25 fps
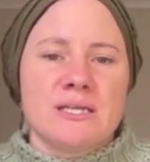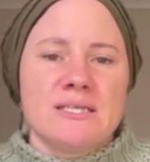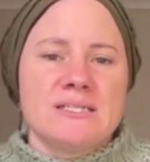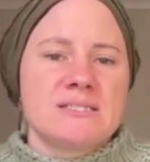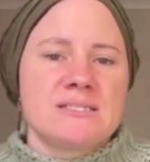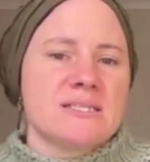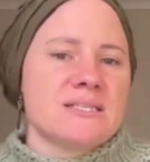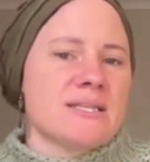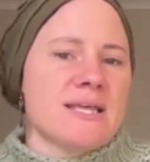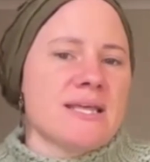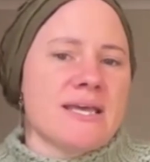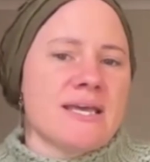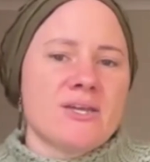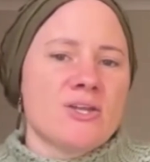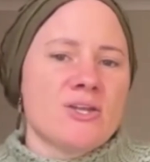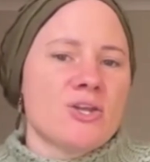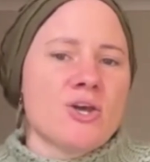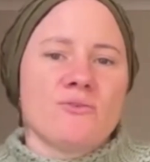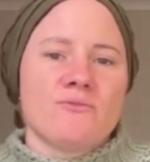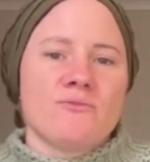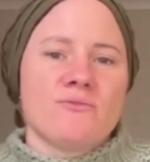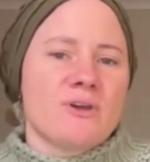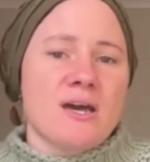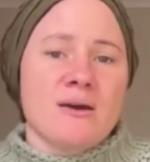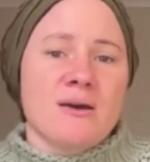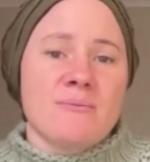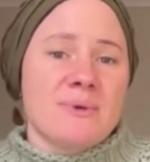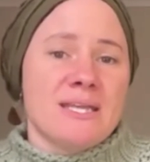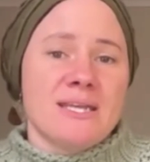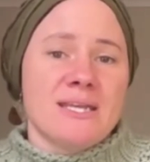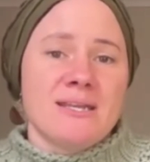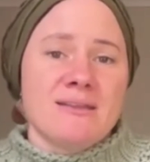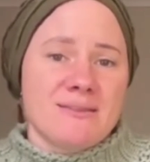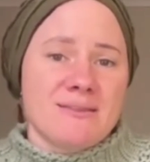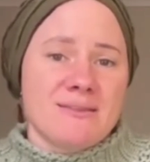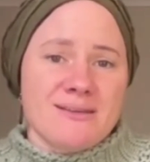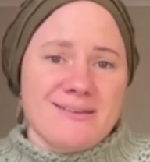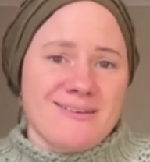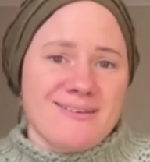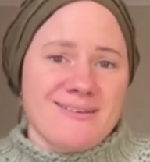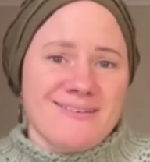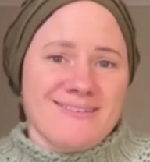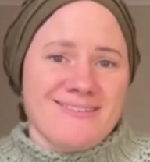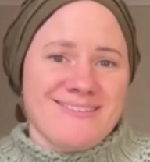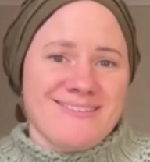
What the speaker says: is that they can overcome anything,